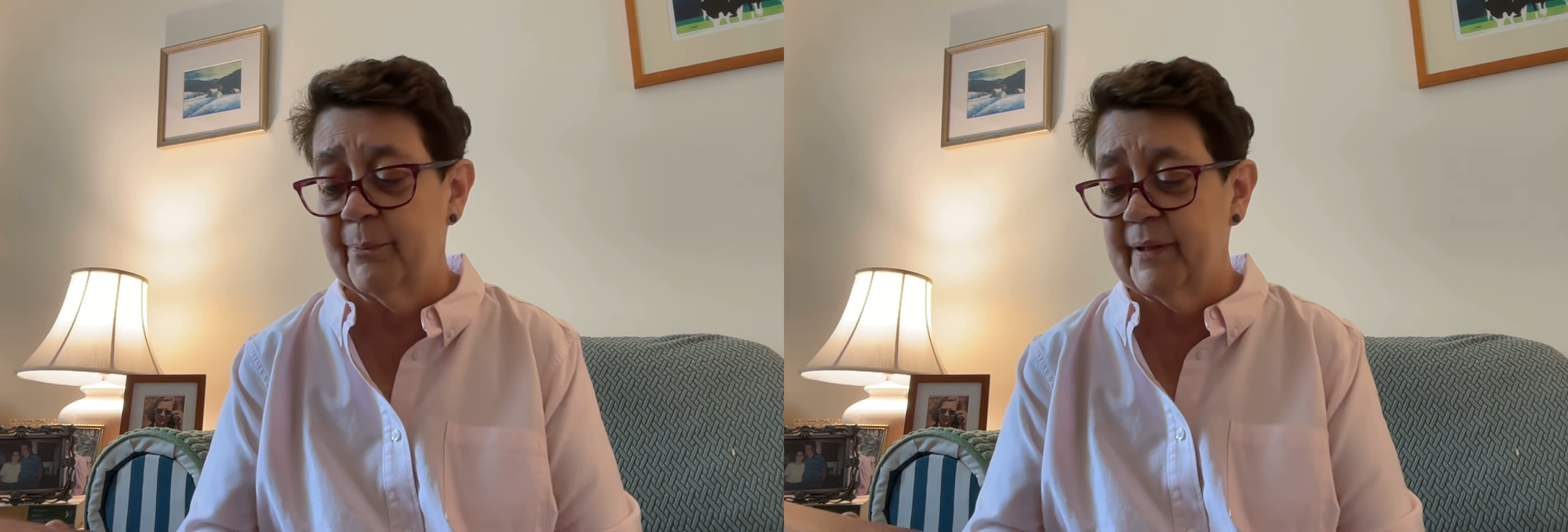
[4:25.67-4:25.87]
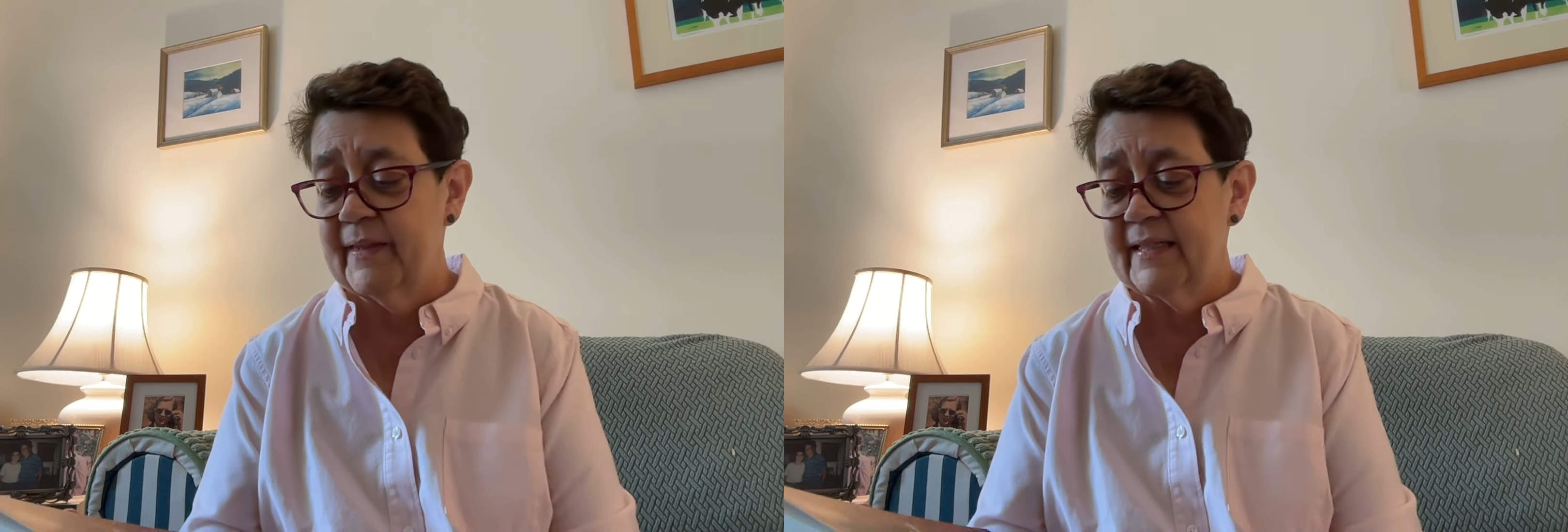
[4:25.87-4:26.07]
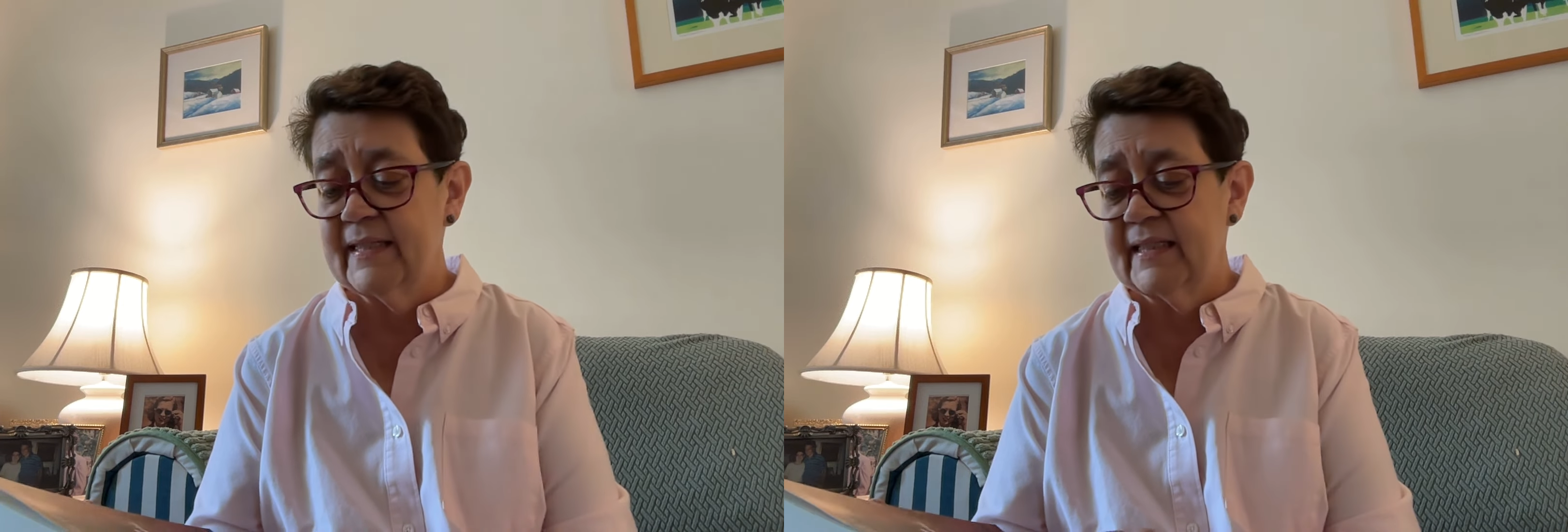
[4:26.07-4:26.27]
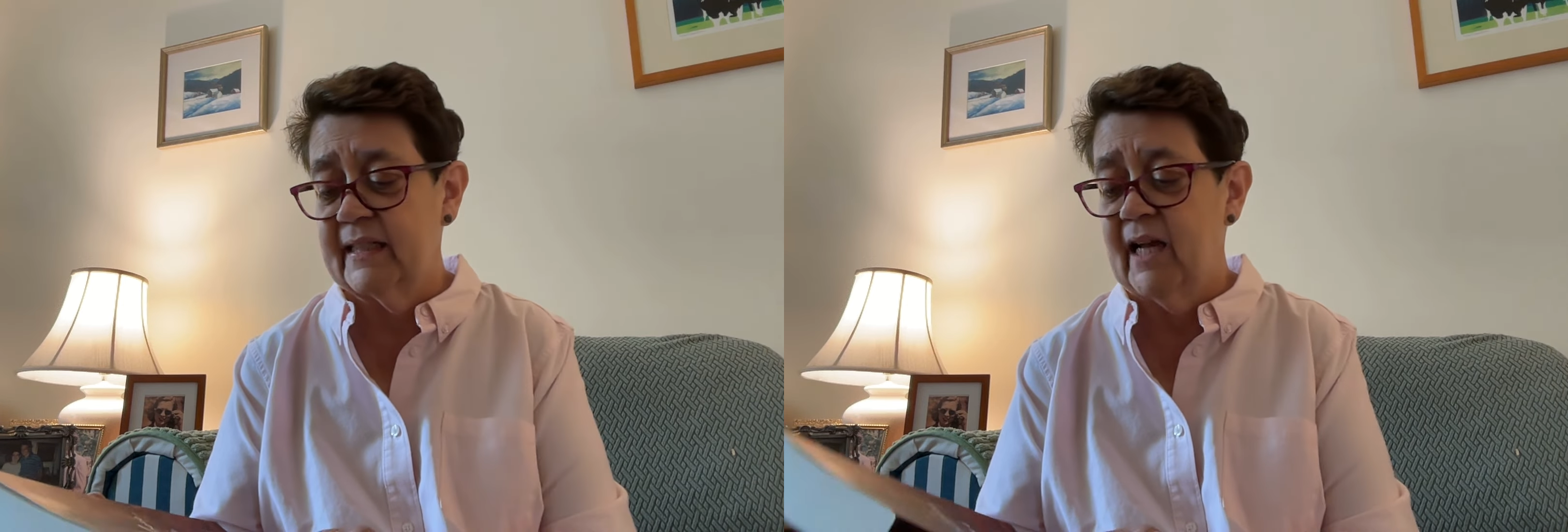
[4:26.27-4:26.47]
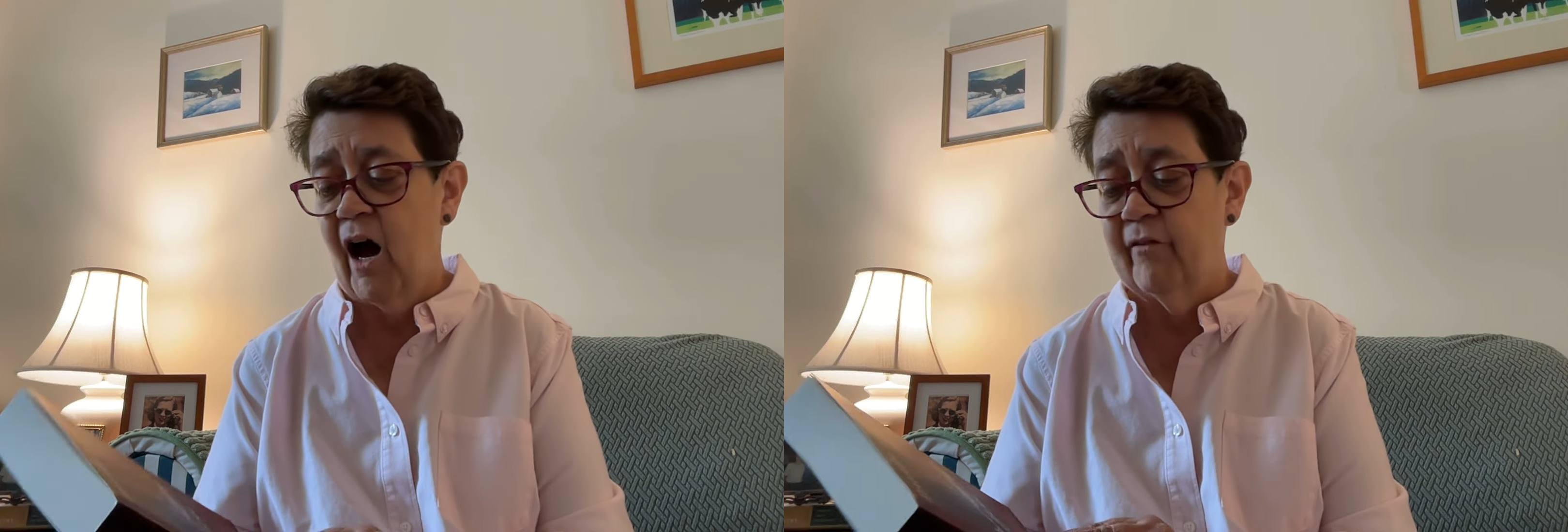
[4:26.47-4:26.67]
but this is a
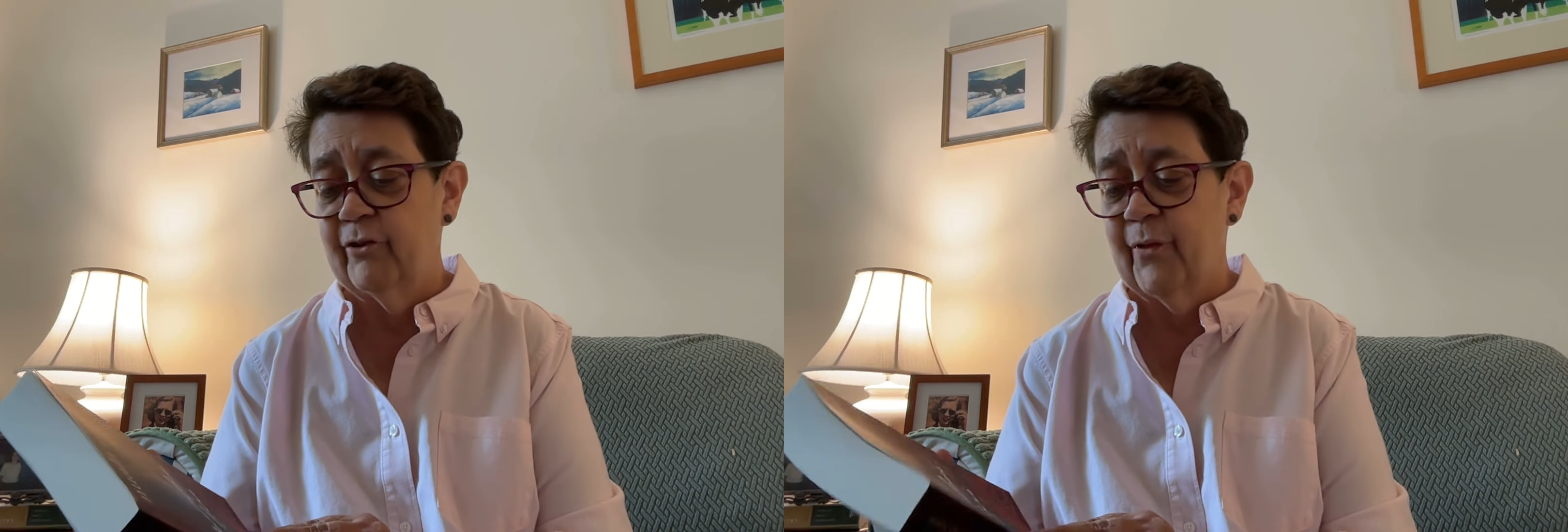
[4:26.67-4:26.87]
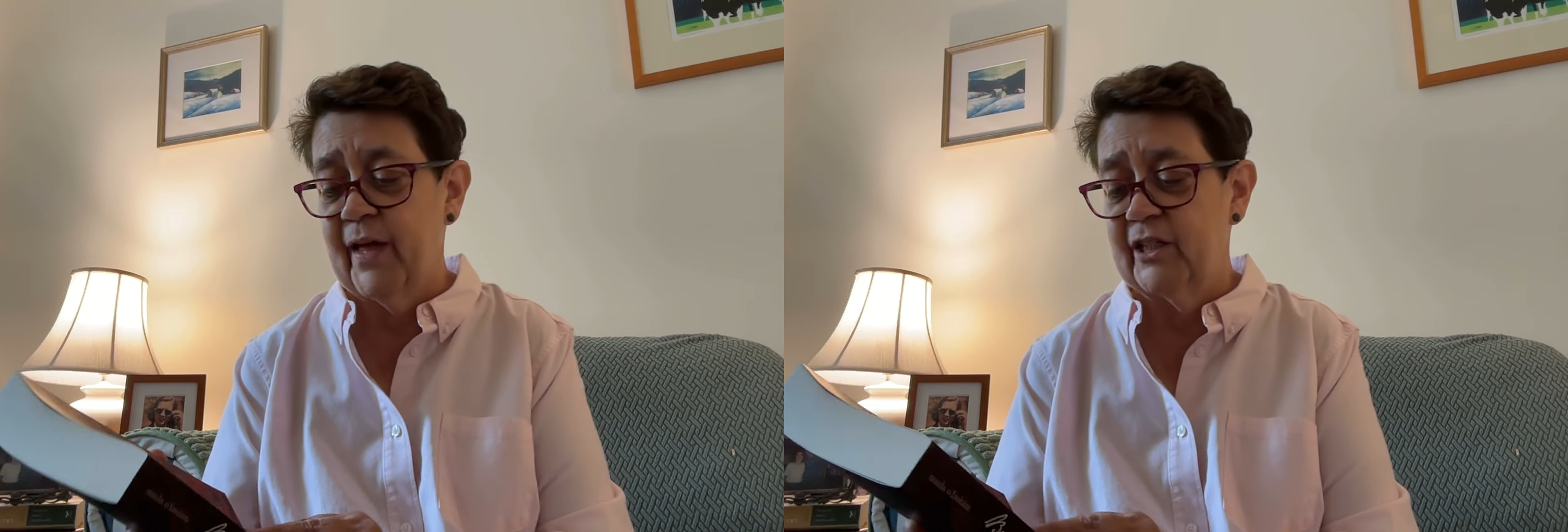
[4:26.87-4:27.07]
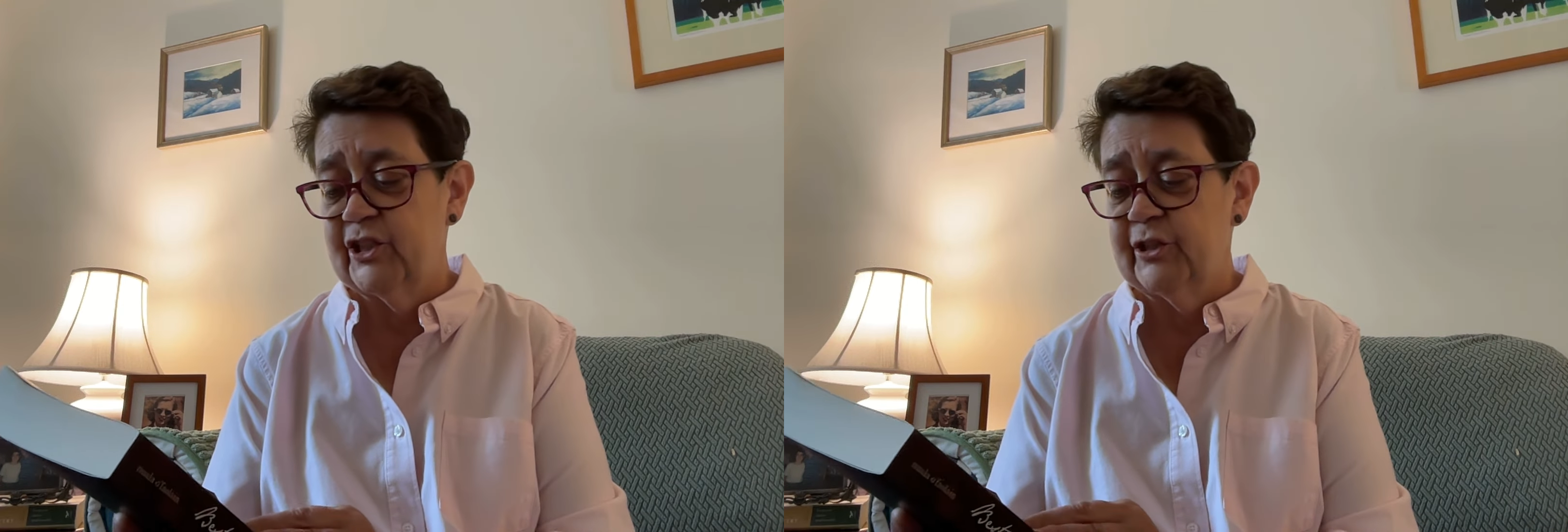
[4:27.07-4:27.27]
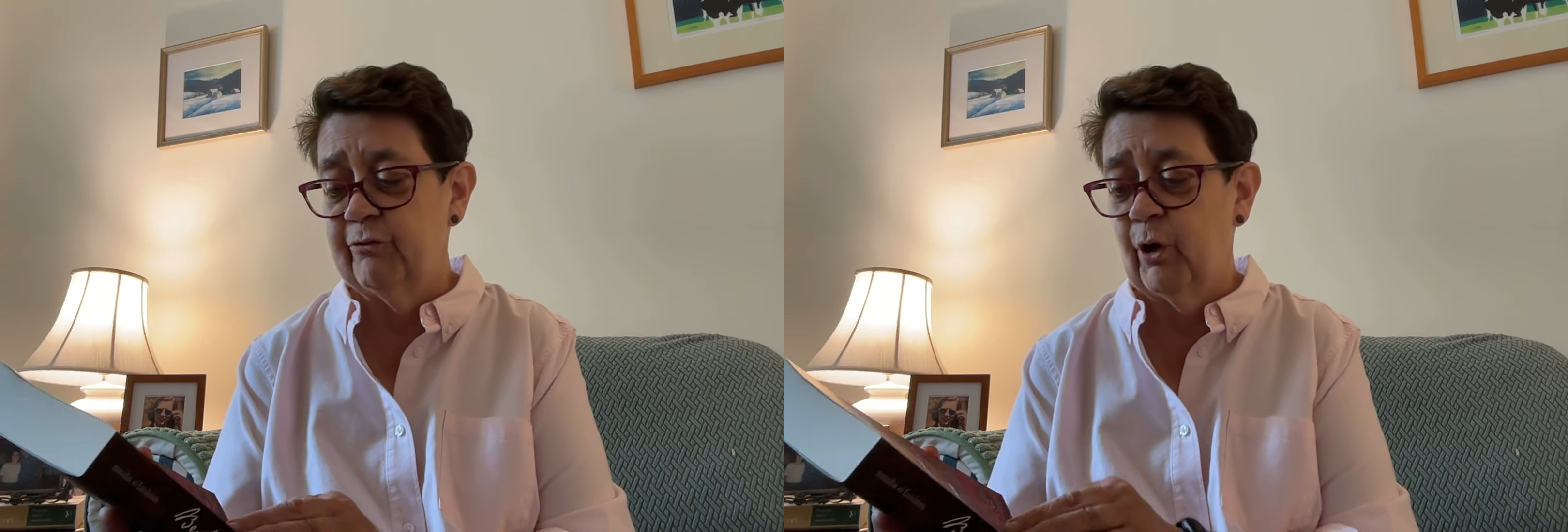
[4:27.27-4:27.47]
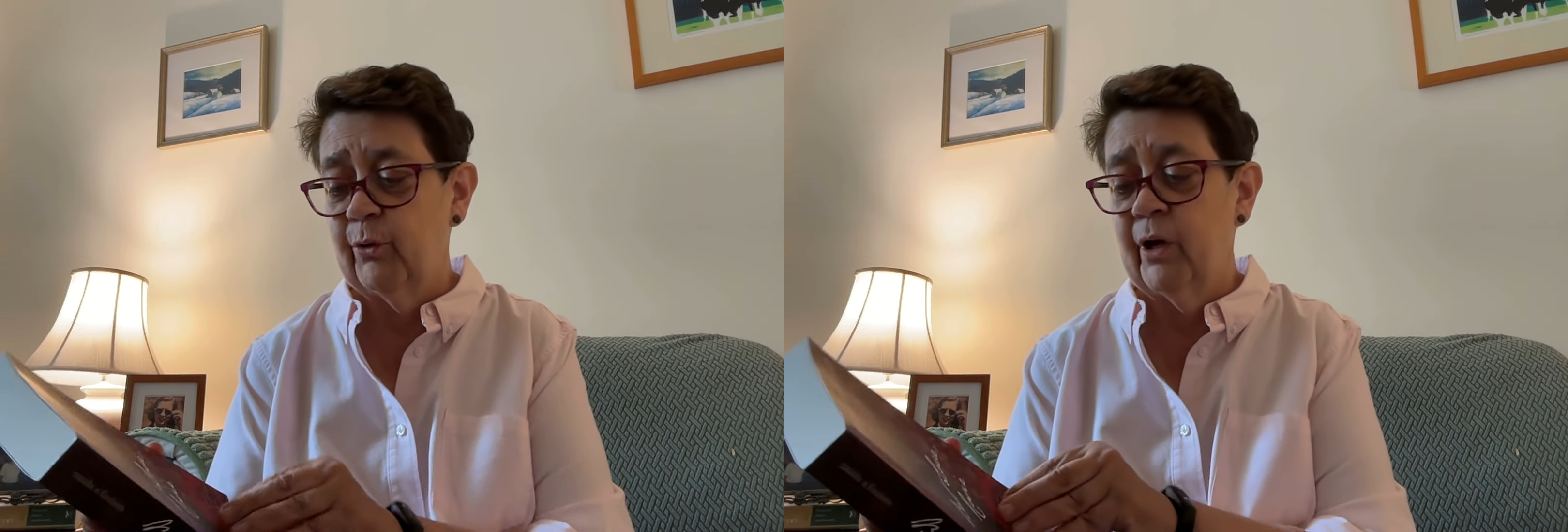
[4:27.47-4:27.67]
novel that she
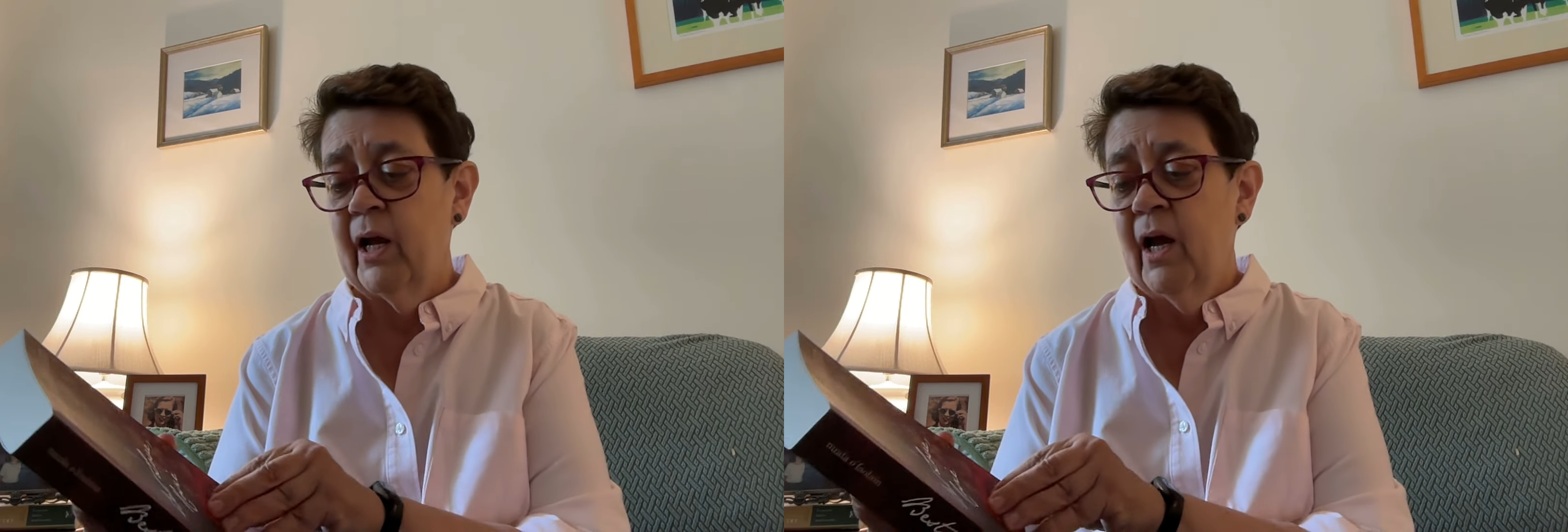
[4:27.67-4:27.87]
wrote,